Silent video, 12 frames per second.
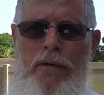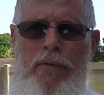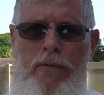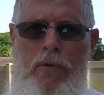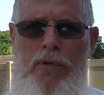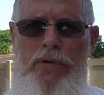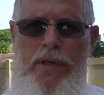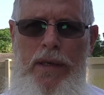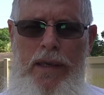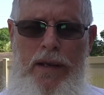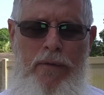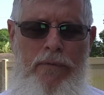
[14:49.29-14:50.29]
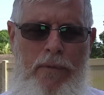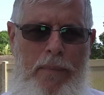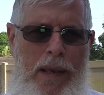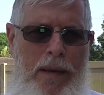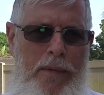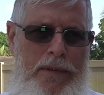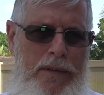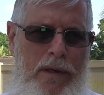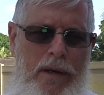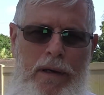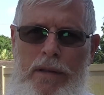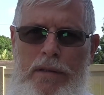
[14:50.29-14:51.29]
Of course I get them from
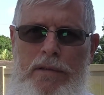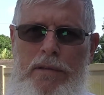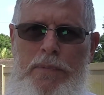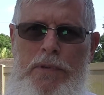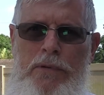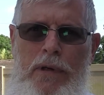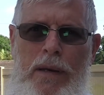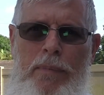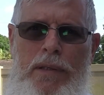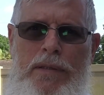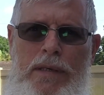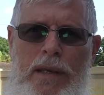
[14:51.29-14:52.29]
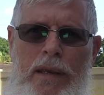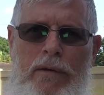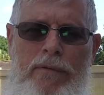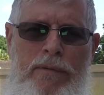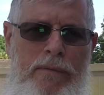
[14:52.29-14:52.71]
Amazon on the subscribe and save.